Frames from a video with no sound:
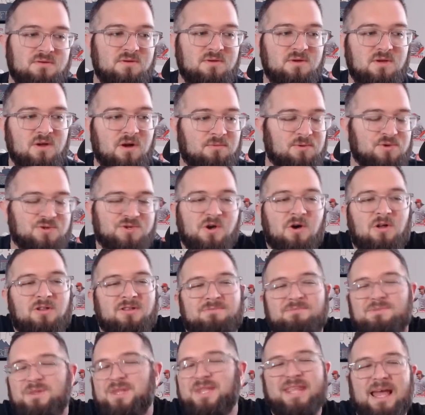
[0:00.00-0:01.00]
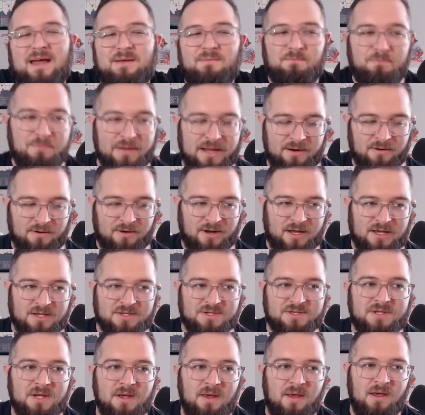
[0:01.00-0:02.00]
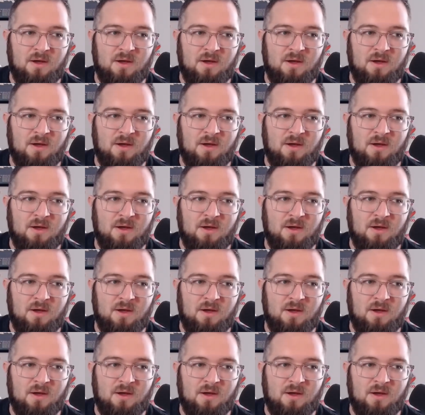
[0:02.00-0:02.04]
you almost call them dead periods,